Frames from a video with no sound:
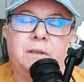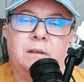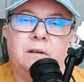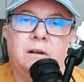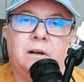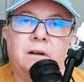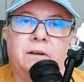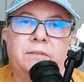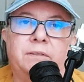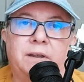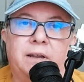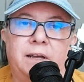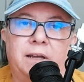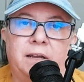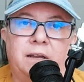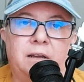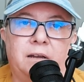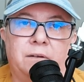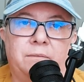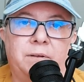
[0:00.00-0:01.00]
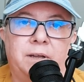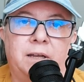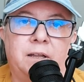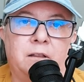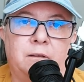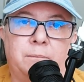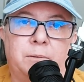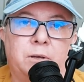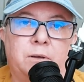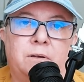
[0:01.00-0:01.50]
Are they
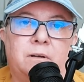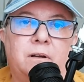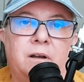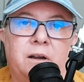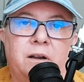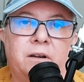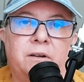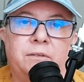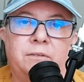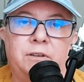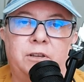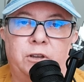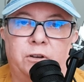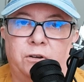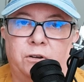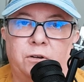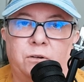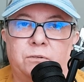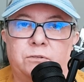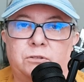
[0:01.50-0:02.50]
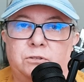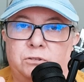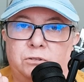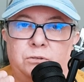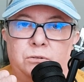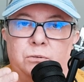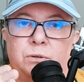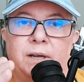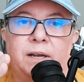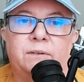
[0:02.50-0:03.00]
available? Are, you know, do
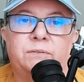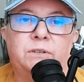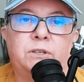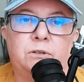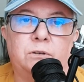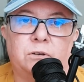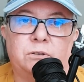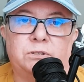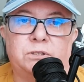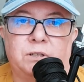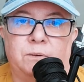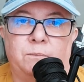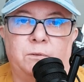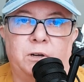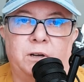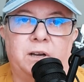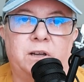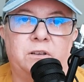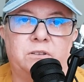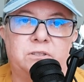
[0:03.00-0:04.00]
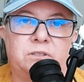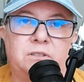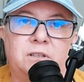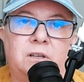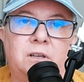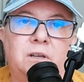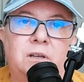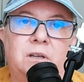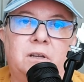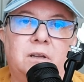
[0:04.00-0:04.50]
you have to go somewhere else?
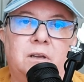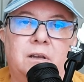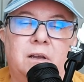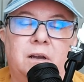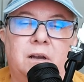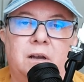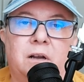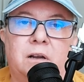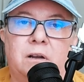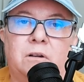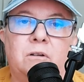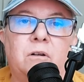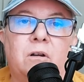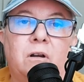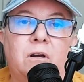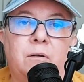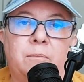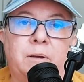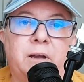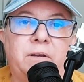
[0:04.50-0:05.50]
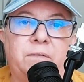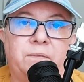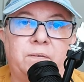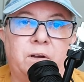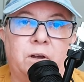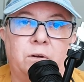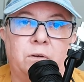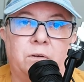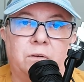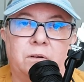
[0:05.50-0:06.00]
Call by
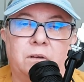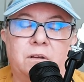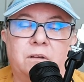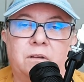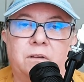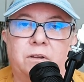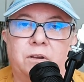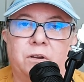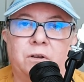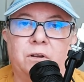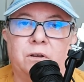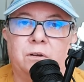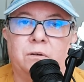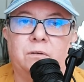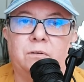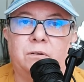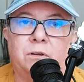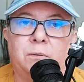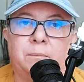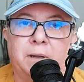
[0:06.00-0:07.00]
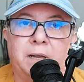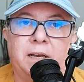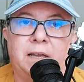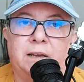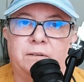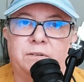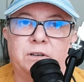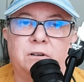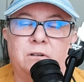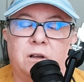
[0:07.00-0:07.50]
phone. You know, you might
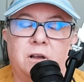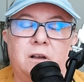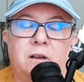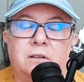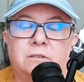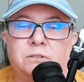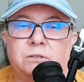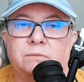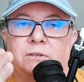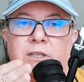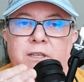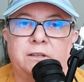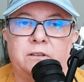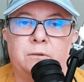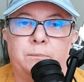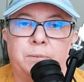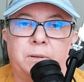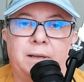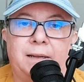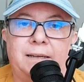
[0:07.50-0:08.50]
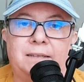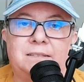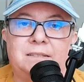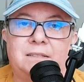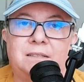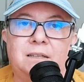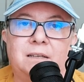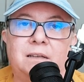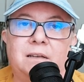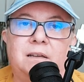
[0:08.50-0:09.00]
have to call to another place
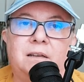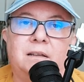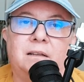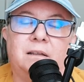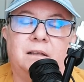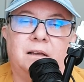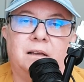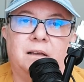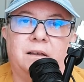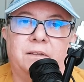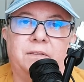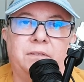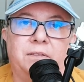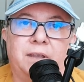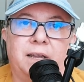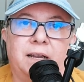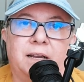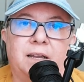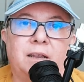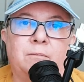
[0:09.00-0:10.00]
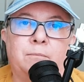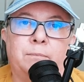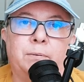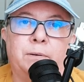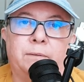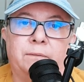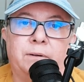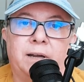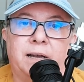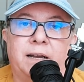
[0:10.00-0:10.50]
that can
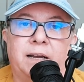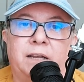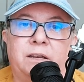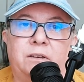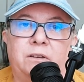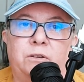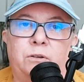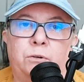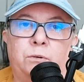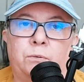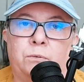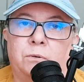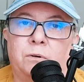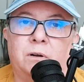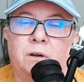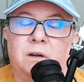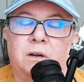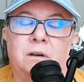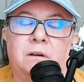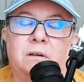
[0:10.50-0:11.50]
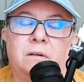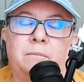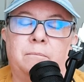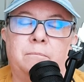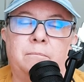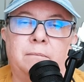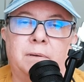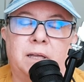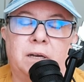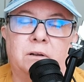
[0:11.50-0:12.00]
provide your
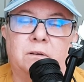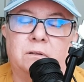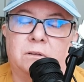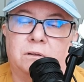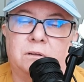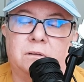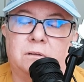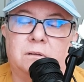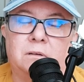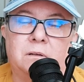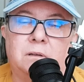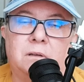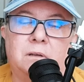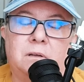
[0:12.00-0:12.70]
medical,